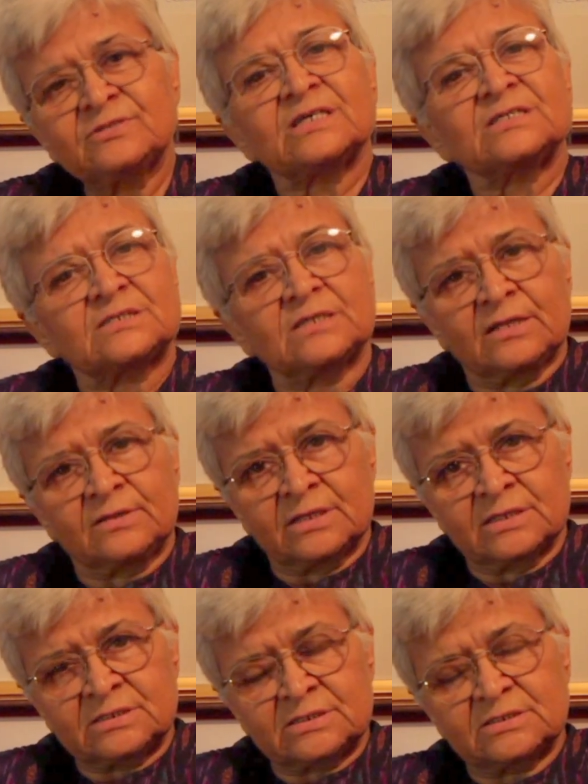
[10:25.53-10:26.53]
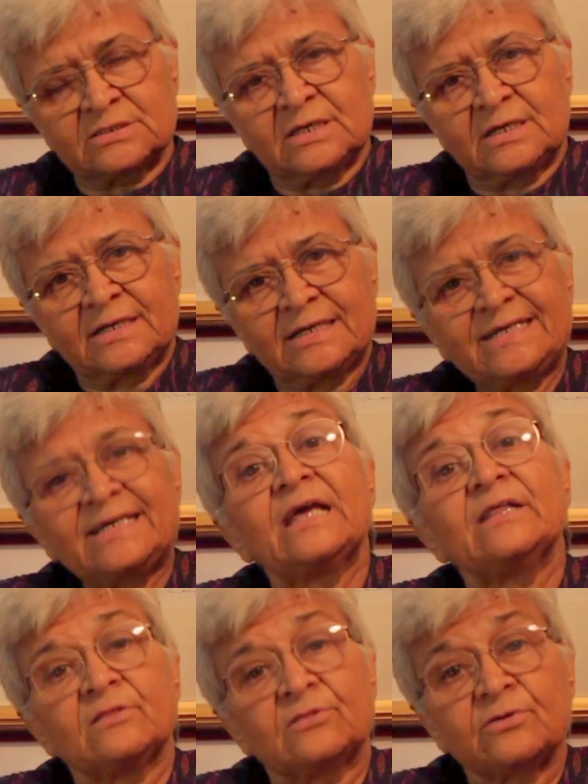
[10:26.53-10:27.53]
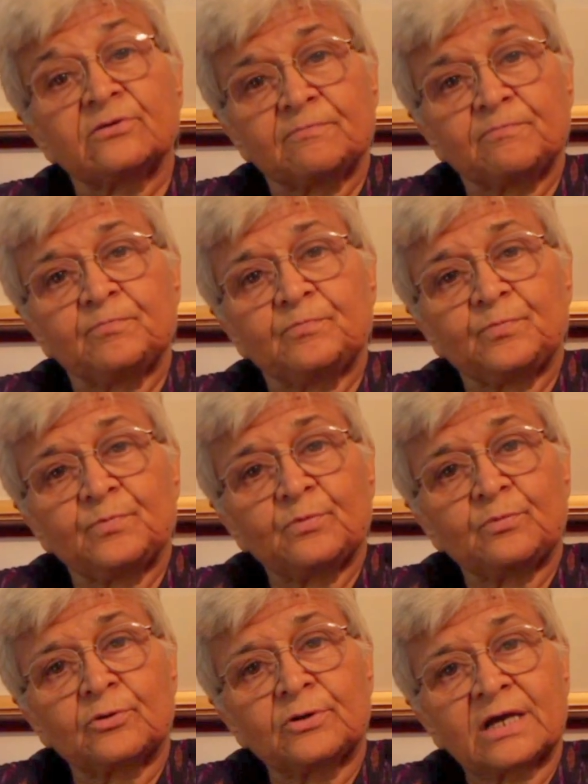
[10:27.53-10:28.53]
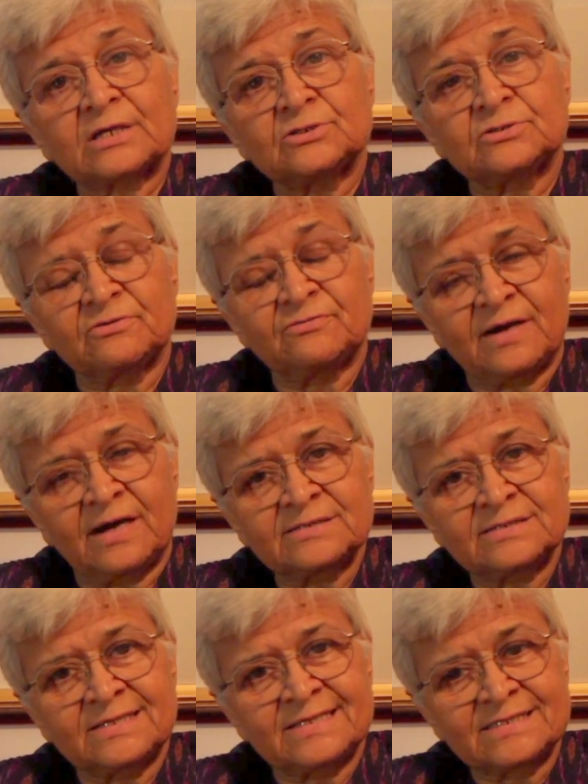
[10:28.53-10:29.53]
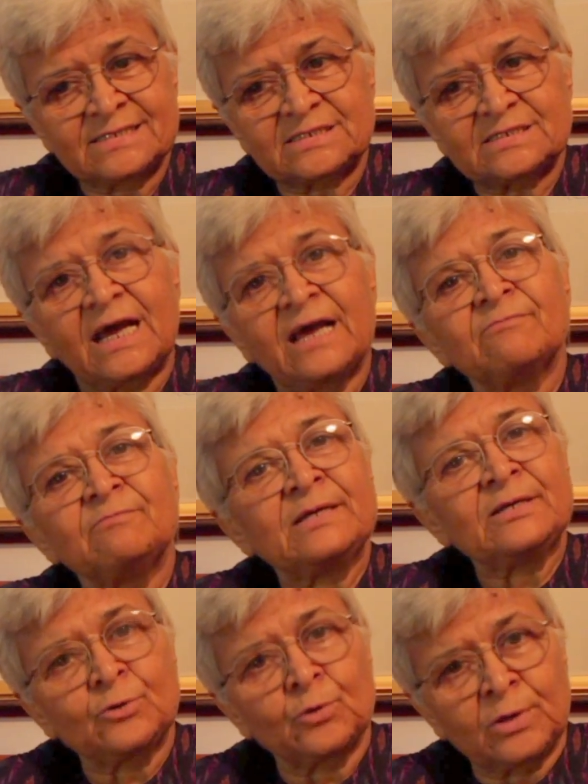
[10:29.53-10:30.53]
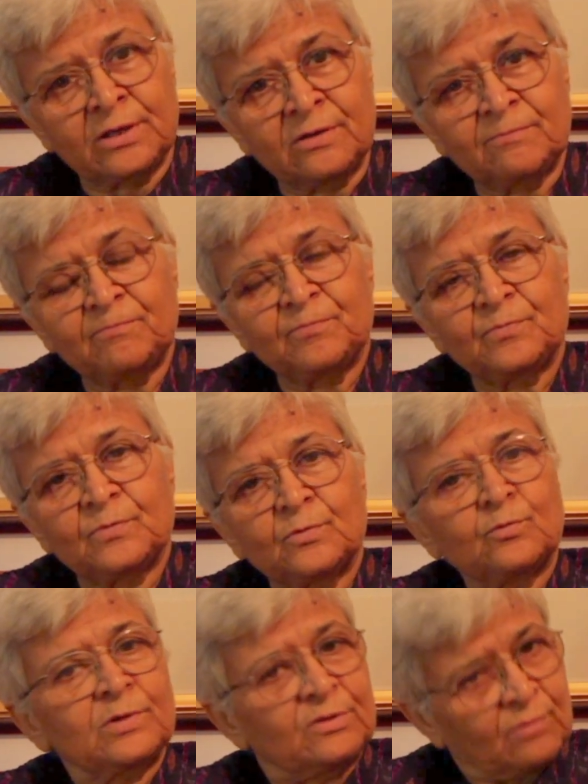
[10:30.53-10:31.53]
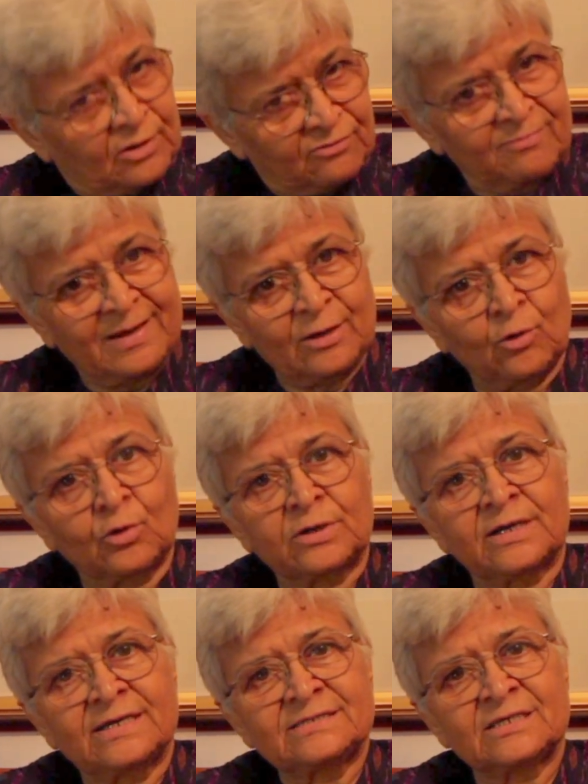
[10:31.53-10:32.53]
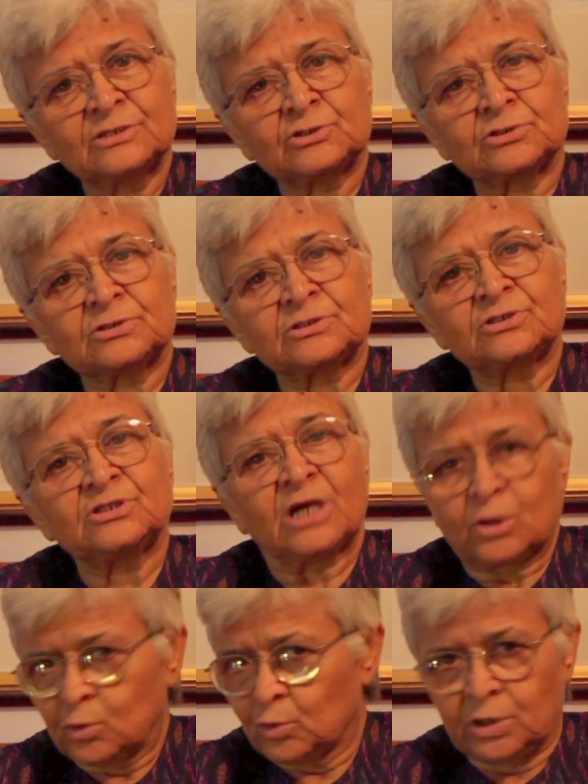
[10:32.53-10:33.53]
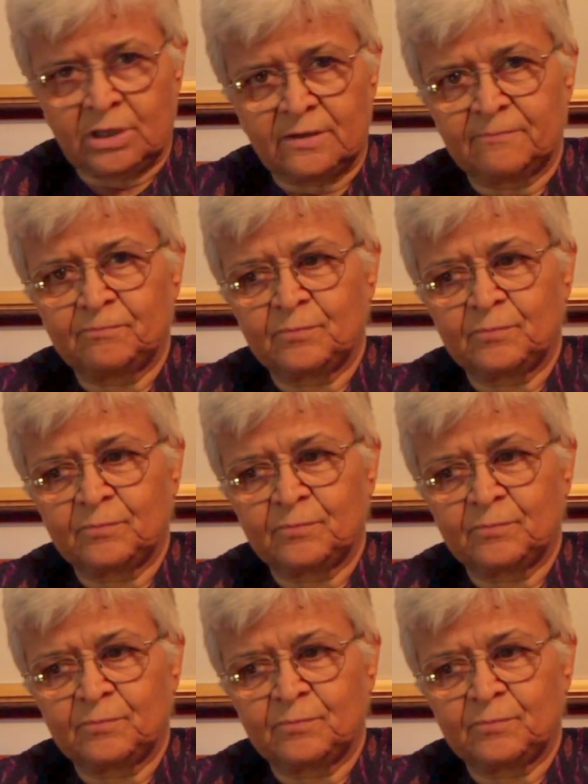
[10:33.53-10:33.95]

just done this 10th production of ours, and this I've been doing with one of my organizations, Jagori.